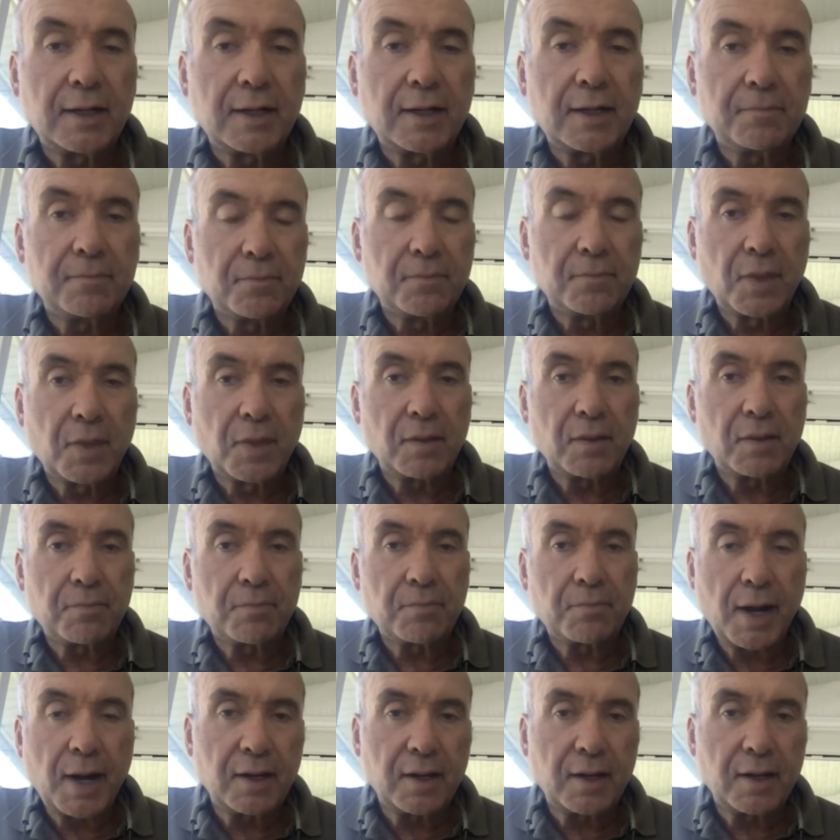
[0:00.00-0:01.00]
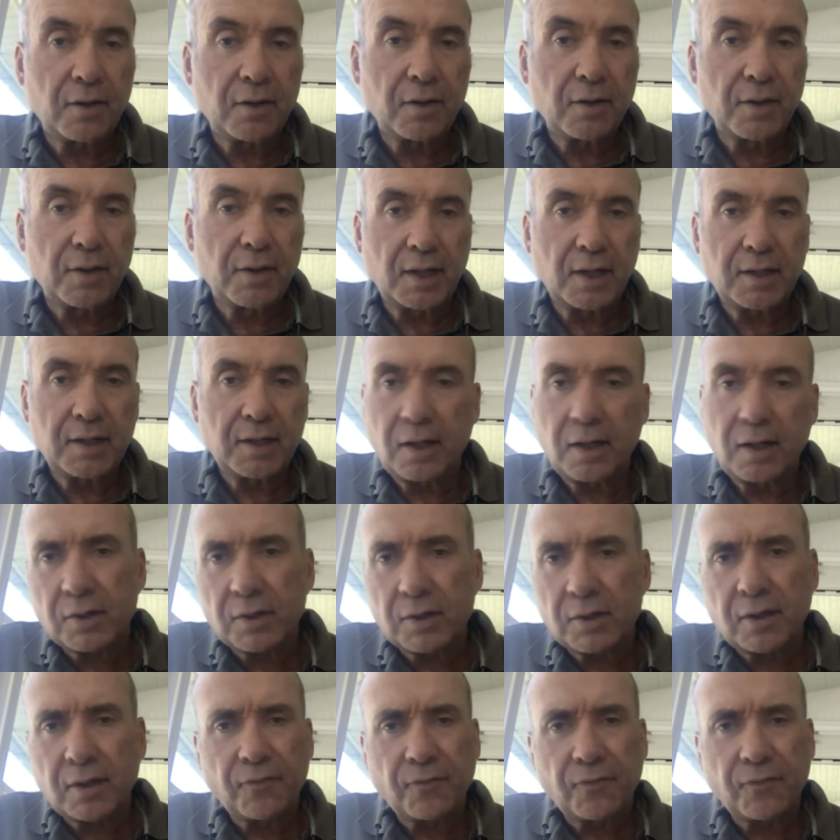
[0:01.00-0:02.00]
that pioneered this idea. He
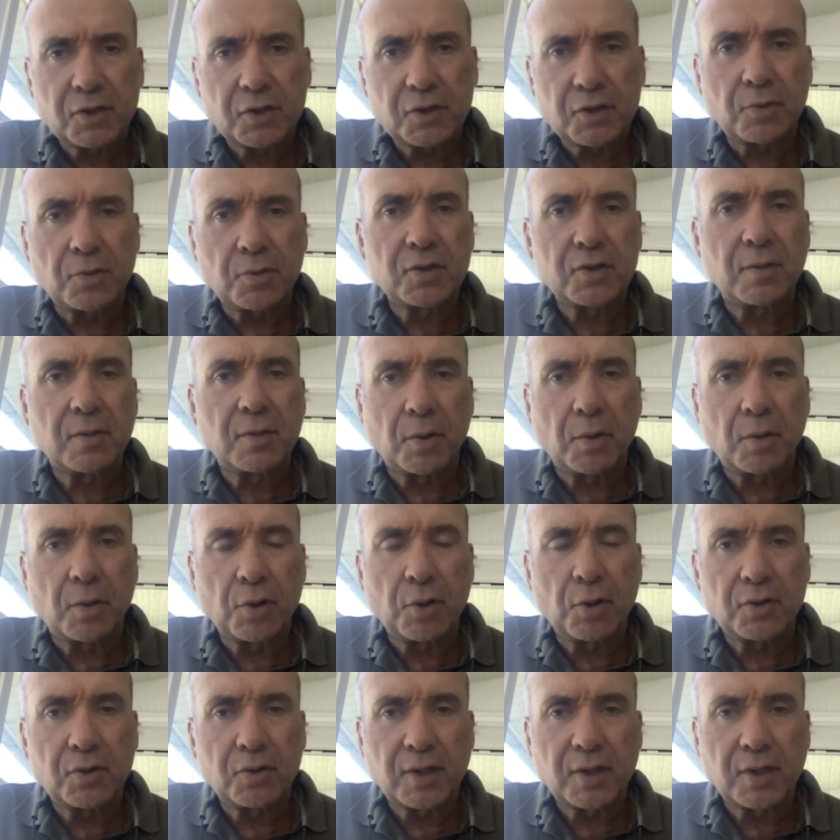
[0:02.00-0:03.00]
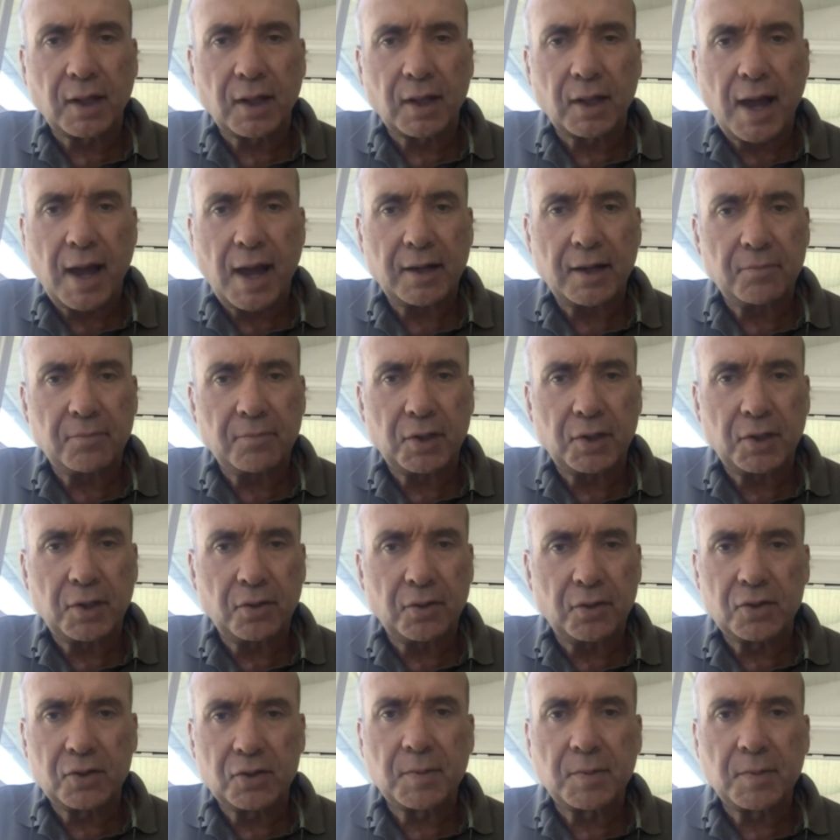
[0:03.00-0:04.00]
wasn't the first person to propose that Latin be
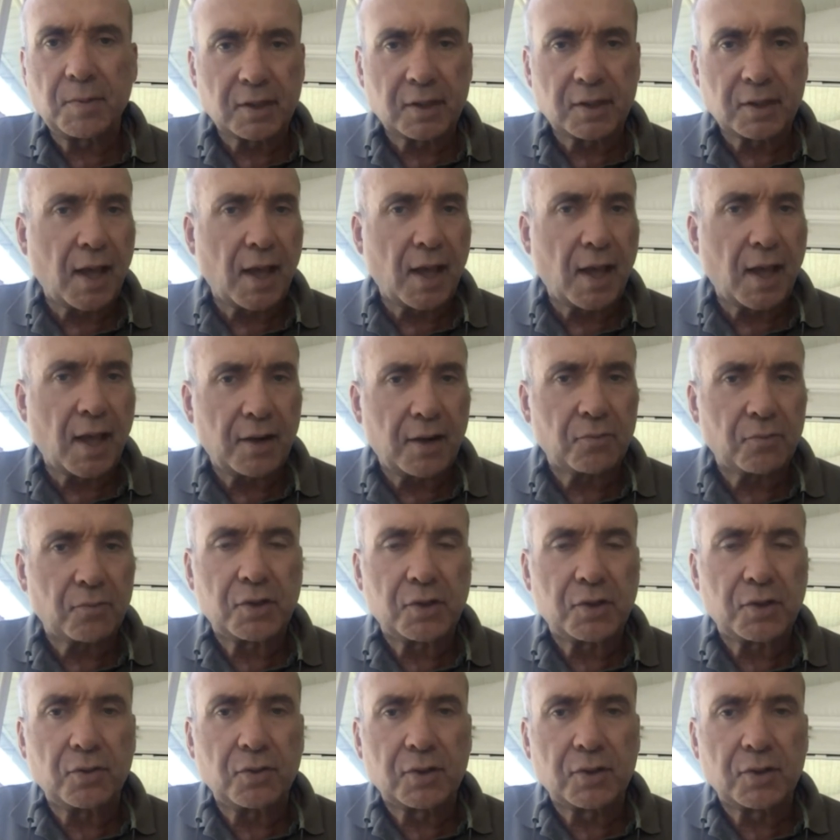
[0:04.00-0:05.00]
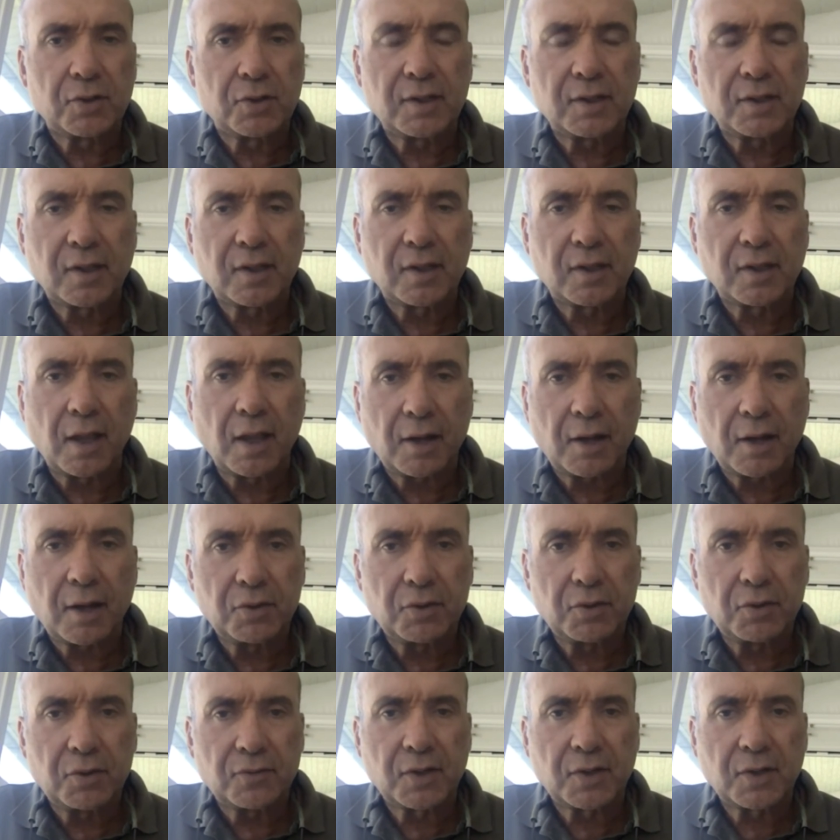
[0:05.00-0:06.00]
used because Latin was used as the language
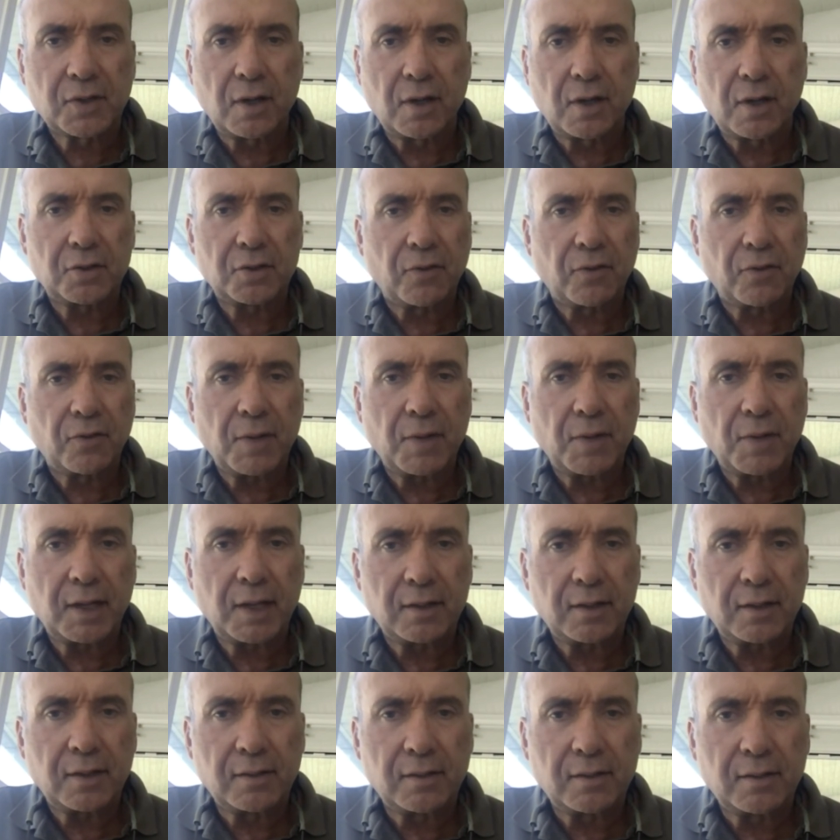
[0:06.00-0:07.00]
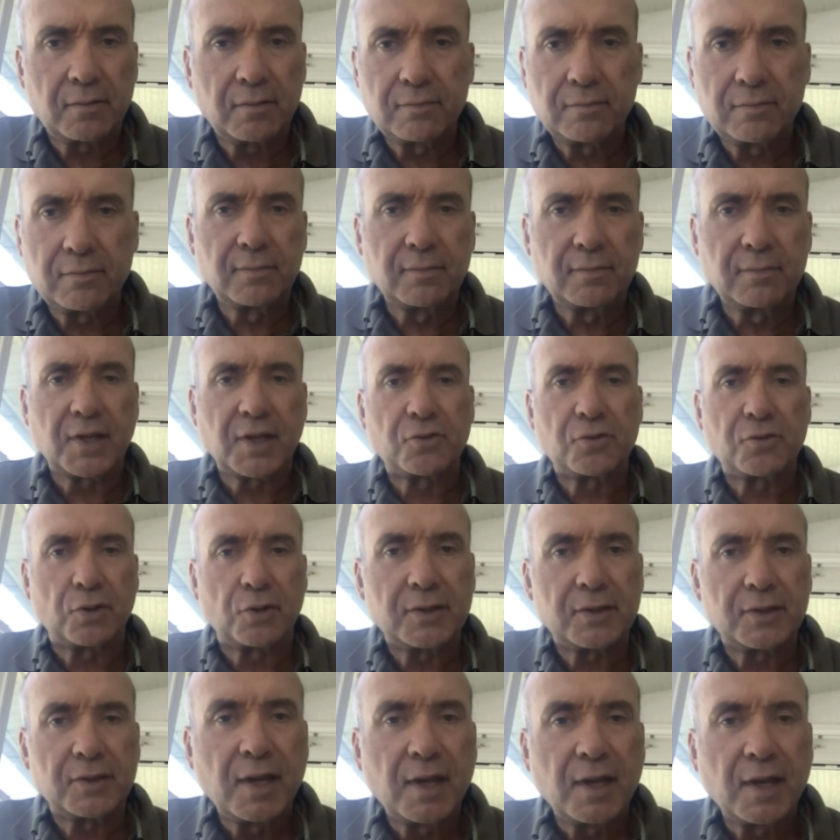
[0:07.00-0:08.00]
of scholarship for many
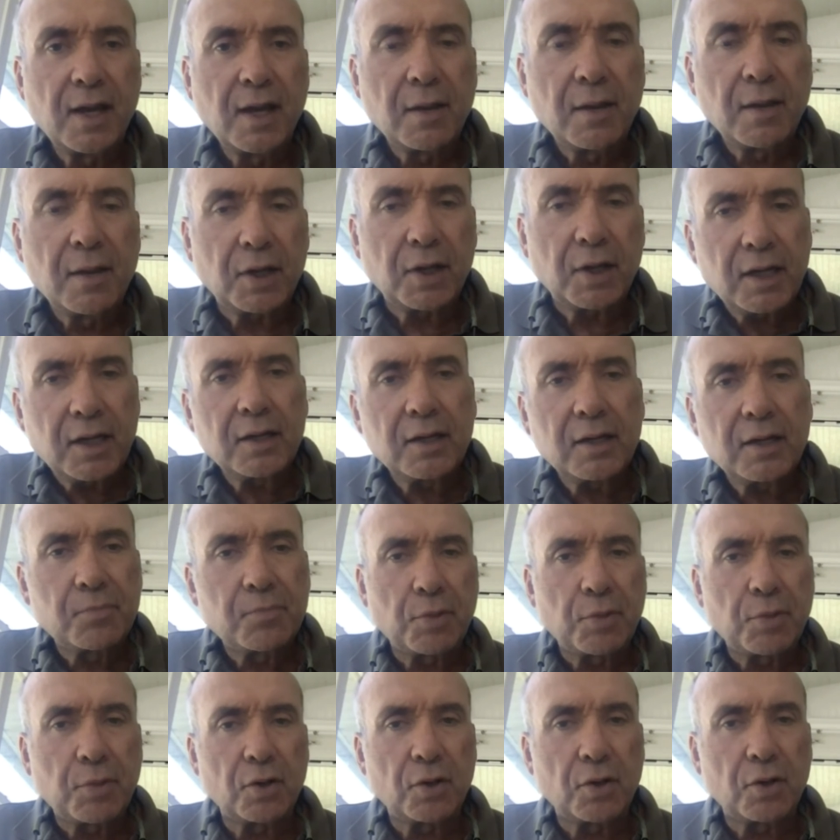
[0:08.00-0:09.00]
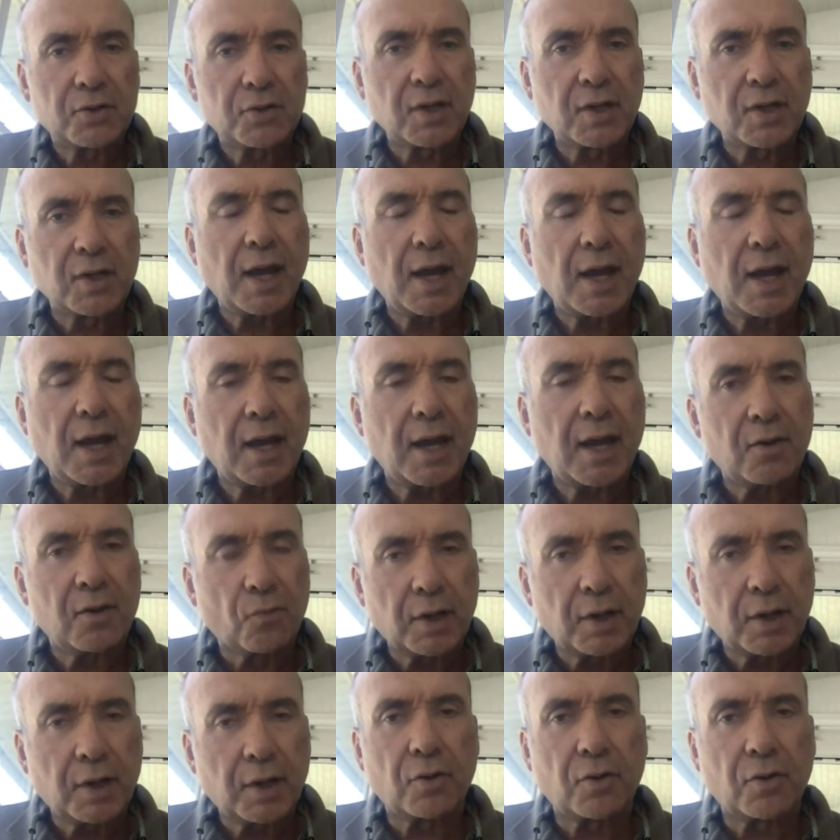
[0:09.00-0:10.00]
centuries, but he had proposed a
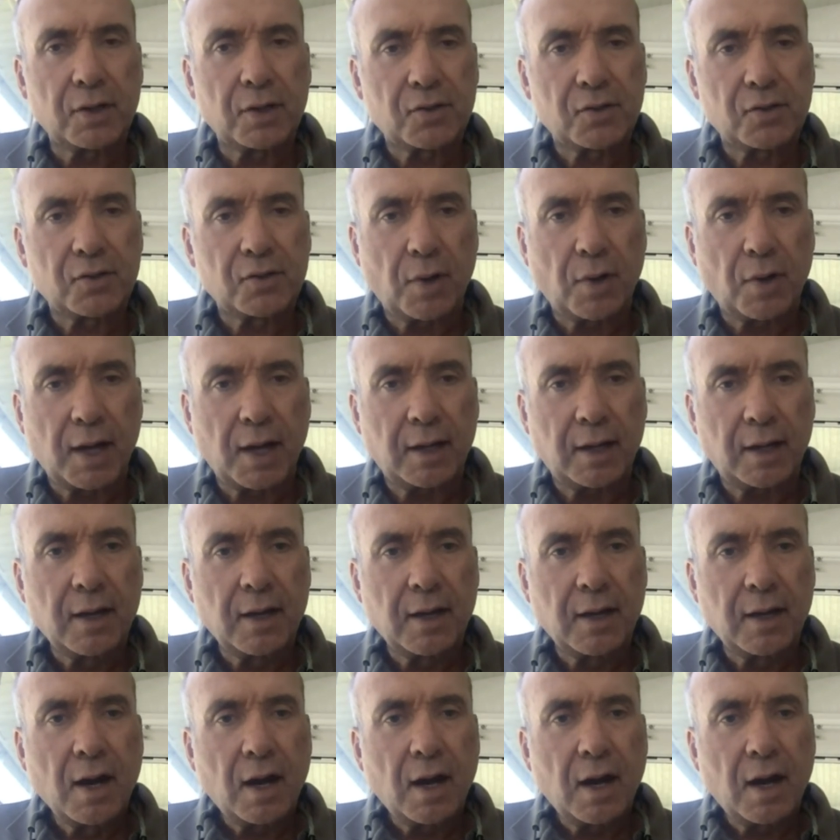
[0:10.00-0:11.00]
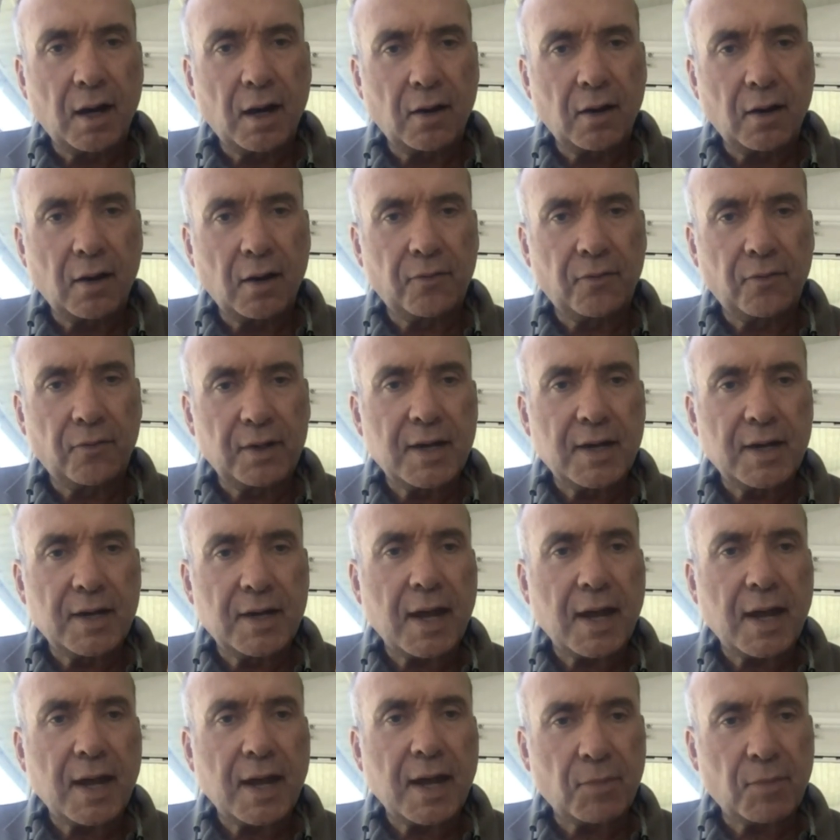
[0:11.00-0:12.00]
rigorous way of
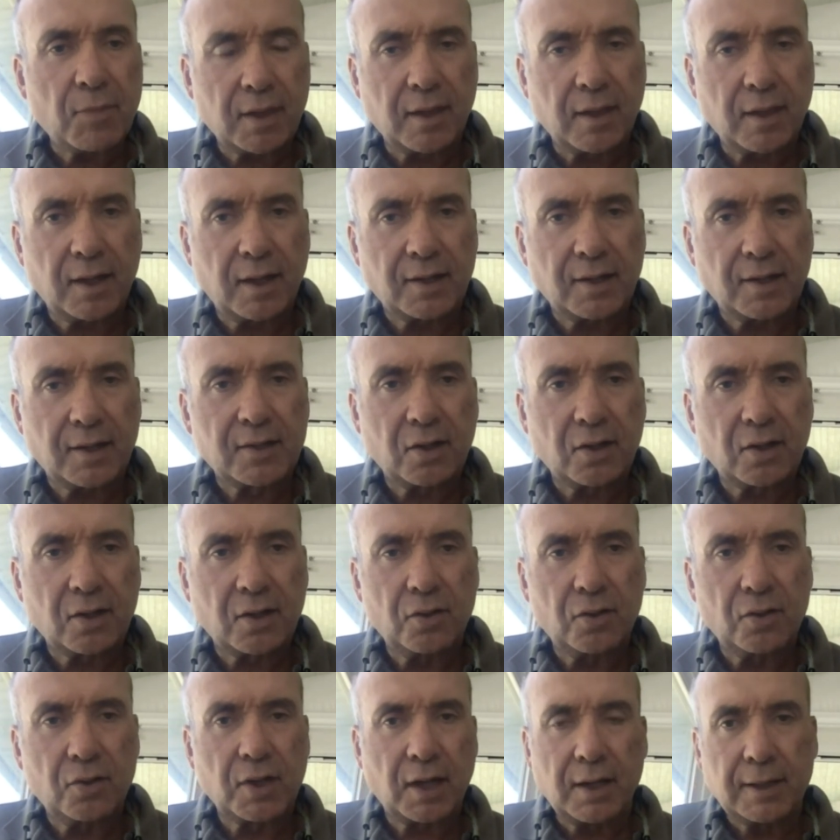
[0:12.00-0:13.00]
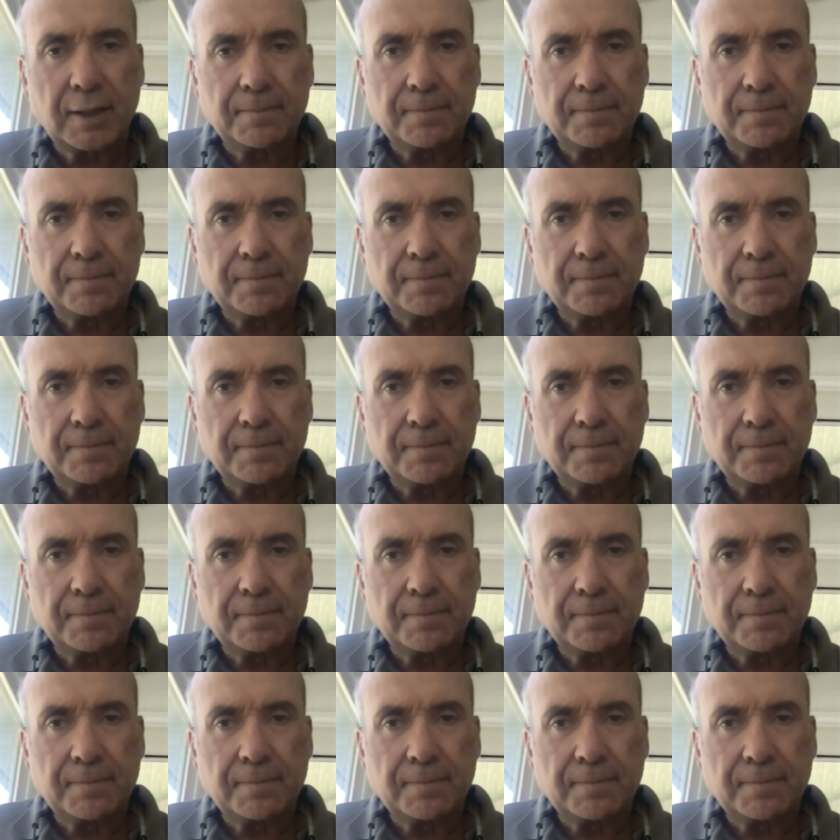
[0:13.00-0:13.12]
naming things using